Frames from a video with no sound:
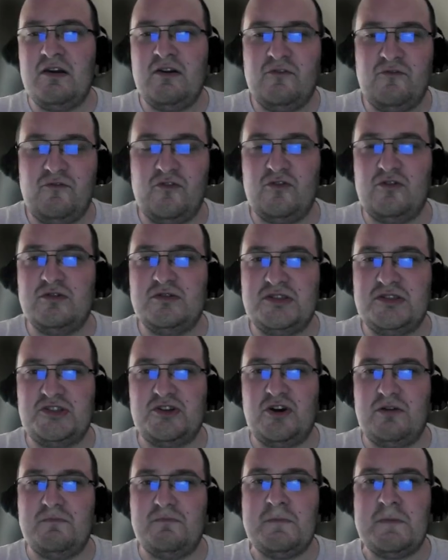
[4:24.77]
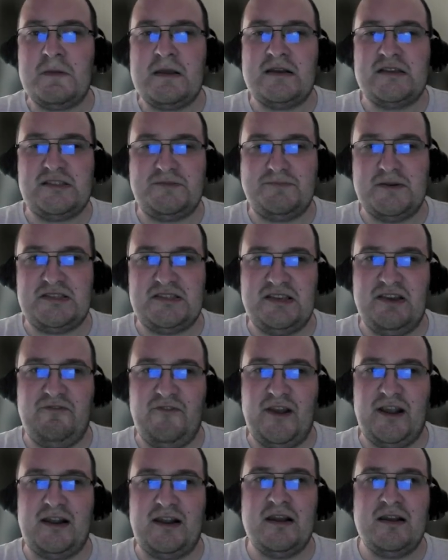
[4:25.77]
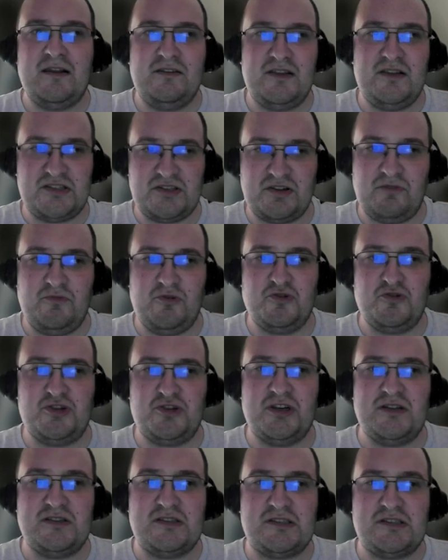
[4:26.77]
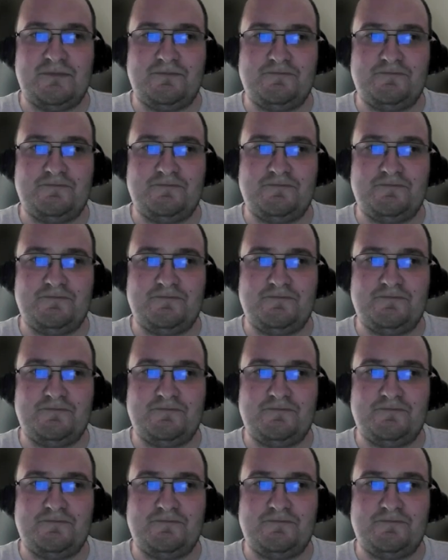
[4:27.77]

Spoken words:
for some specific distributions.